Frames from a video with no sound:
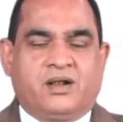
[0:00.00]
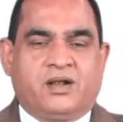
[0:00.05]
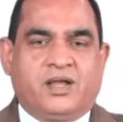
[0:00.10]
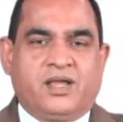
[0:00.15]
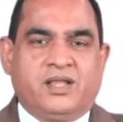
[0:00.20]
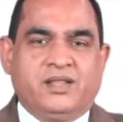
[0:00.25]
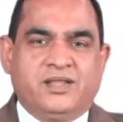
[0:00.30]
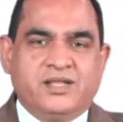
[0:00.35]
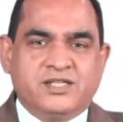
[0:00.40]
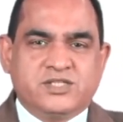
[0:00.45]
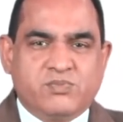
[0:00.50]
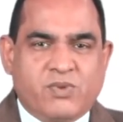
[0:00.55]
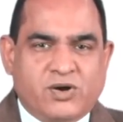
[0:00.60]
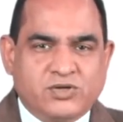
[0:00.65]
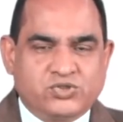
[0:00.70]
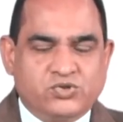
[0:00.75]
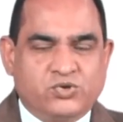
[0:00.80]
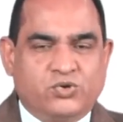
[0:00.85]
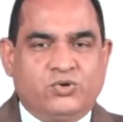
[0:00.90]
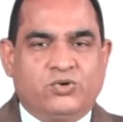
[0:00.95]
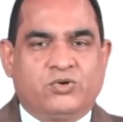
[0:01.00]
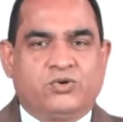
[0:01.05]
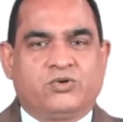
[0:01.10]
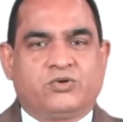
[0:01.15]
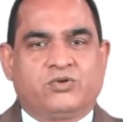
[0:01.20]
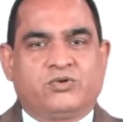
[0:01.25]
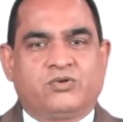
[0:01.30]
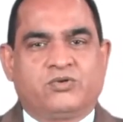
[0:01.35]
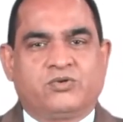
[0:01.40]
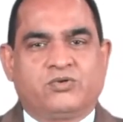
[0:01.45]
In this module,
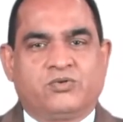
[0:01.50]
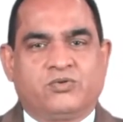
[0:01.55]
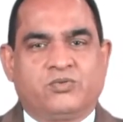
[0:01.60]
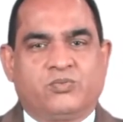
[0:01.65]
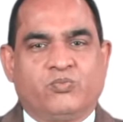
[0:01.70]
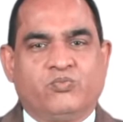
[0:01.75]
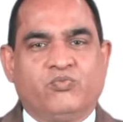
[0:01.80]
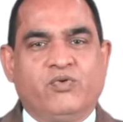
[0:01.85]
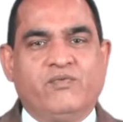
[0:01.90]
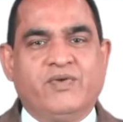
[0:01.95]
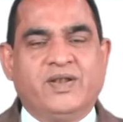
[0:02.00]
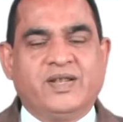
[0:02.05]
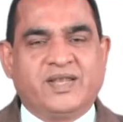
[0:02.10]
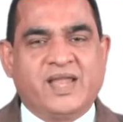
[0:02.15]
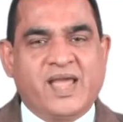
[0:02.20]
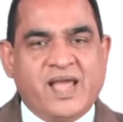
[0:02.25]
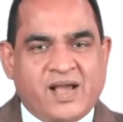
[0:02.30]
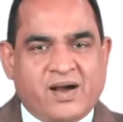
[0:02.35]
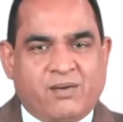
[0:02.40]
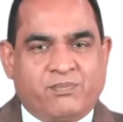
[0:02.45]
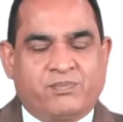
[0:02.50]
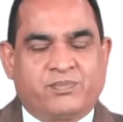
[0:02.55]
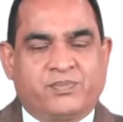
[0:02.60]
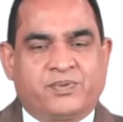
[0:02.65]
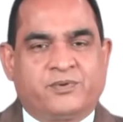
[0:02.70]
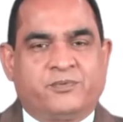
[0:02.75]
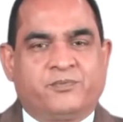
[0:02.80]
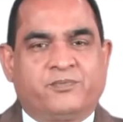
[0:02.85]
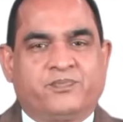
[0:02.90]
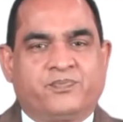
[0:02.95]
we will take up
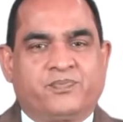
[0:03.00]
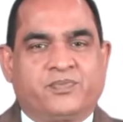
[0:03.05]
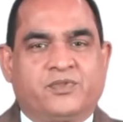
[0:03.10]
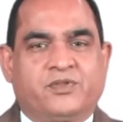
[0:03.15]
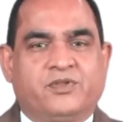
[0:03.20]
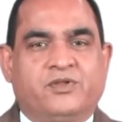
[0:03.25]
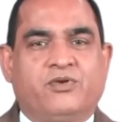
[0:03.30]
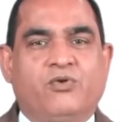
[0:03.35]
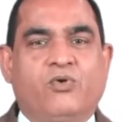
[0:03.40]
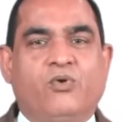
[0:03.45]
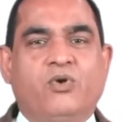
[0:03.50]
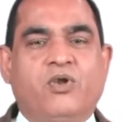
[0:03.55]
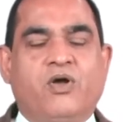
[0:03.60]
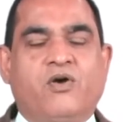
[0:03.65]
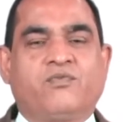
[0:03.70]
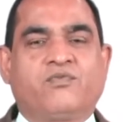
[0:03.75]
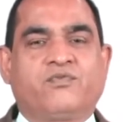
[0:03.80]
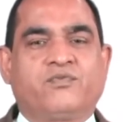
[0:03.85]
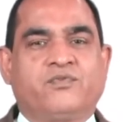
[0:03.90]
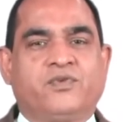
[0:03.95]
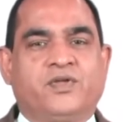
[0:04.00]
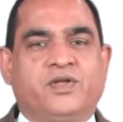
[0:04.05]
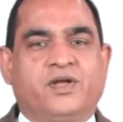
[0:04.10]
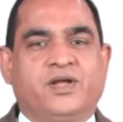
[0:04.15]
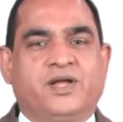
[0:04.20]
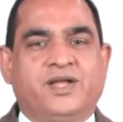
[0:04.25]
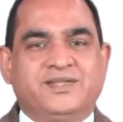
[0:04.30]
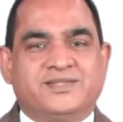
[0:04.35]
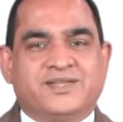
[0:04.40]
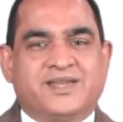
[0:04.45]
the role of
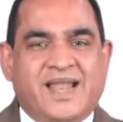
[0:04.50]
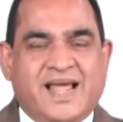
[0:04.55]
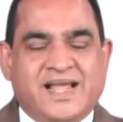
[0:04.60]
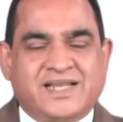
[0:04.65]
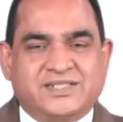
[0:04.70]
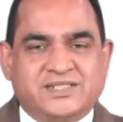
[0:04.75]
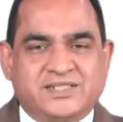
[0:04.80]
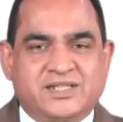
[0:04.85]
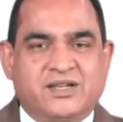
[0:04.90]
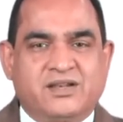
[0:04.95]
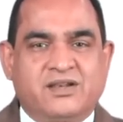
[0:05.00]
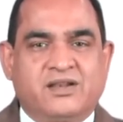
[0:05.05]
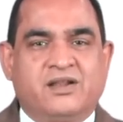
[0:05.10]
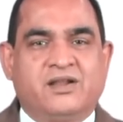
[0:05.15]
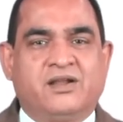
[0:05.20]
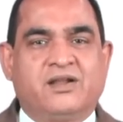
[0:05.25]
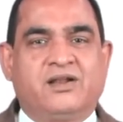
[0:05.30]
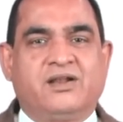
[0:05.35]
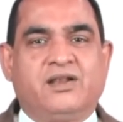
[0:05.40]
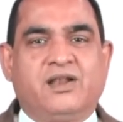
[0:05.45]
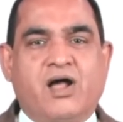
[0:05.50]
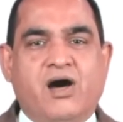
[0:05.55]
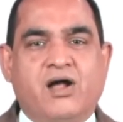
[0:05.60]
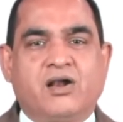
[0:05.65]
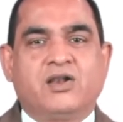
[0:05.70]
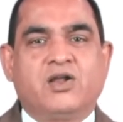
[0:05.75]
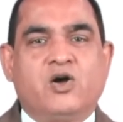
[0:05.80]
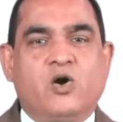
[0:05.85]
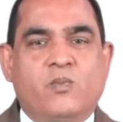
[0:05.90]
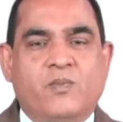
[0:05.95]
international
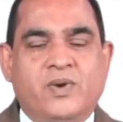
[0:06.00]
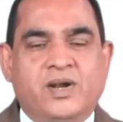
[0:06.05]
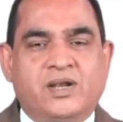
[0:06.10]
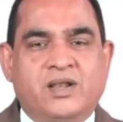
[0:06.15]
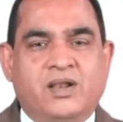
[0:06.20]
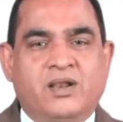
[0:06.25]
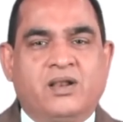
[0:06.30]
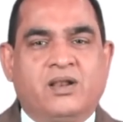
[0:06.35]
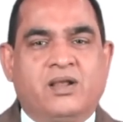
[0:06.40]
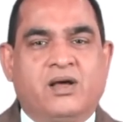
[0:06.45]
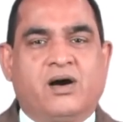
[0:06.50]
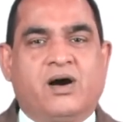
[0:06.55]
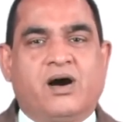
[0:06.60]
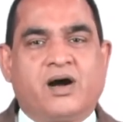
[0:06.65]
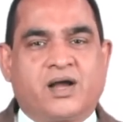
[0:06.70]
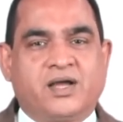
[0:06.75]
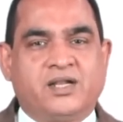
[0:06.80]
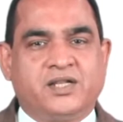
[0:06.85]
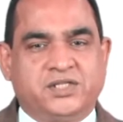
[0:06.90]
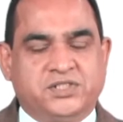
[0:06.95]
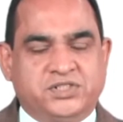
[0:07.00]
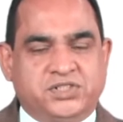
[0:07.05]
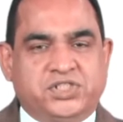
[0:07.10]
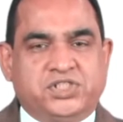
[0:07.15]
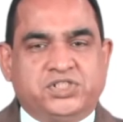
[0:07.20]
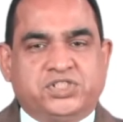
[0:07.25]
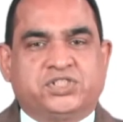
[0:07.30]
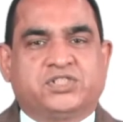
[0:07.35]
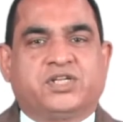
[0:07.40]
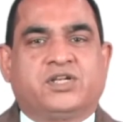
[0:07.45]
non-governmental
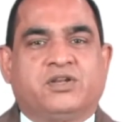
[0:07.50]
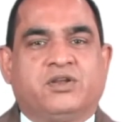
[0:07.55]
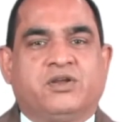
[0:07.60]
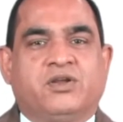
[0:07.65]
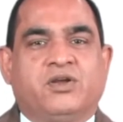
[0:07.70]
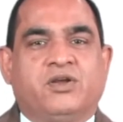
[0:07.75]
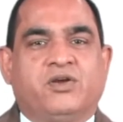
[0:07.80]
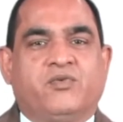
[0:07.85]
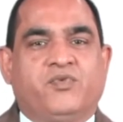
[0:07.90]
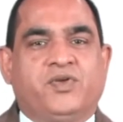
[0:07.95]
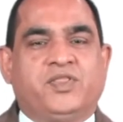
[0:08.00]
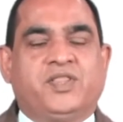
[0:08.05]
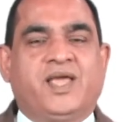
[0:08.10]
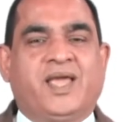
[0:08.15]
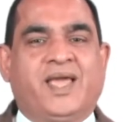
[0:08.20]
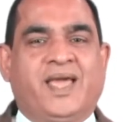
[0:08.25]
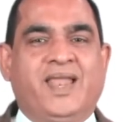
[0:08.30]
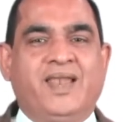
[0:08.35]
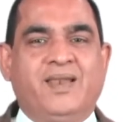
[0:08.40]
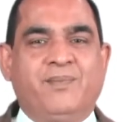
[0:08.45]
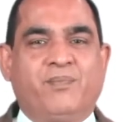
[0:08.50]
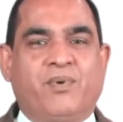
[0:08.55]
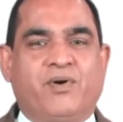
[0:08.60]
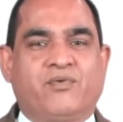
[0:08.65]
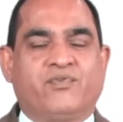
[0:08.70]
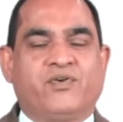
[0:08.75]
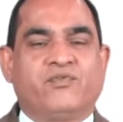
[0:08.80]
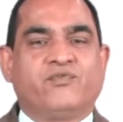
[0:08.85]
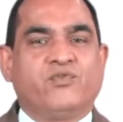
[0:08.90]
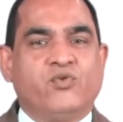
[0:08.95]
organization with the help
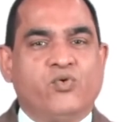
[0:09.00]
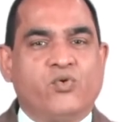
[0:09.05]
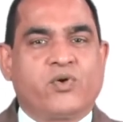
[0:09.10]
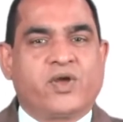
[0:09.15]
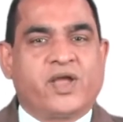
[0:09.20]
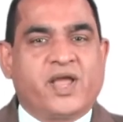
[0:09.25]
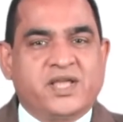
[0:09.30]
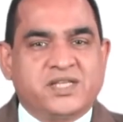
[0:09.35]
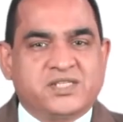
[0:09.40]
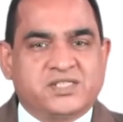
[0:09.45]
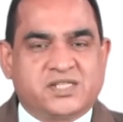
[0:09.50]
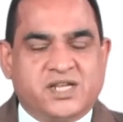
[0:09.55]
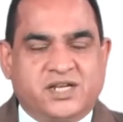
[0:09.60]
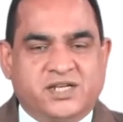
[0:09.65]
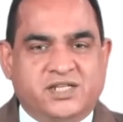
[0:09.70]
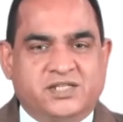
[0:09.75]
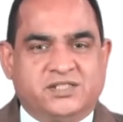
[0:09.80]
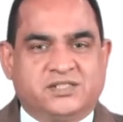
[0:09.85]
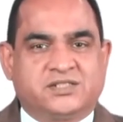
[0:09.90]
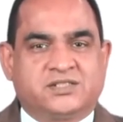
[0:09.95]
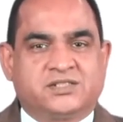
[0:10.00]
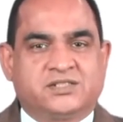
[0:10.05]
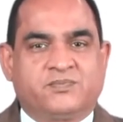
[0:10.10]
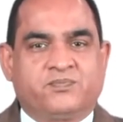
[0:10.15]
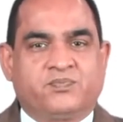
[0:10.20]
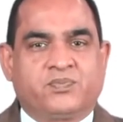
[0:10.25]
of a few case studies.